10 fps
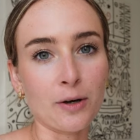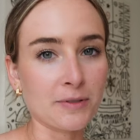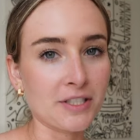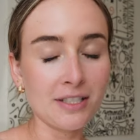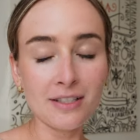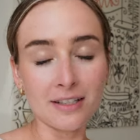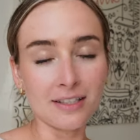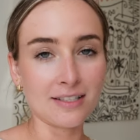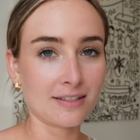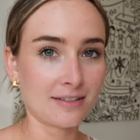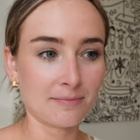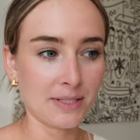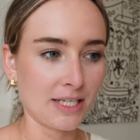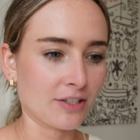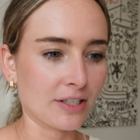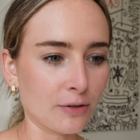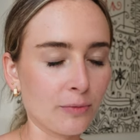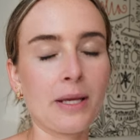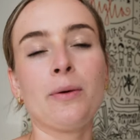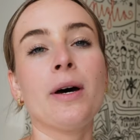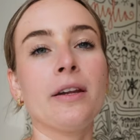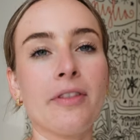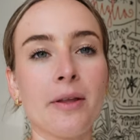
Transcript: option, then this potentially could be one of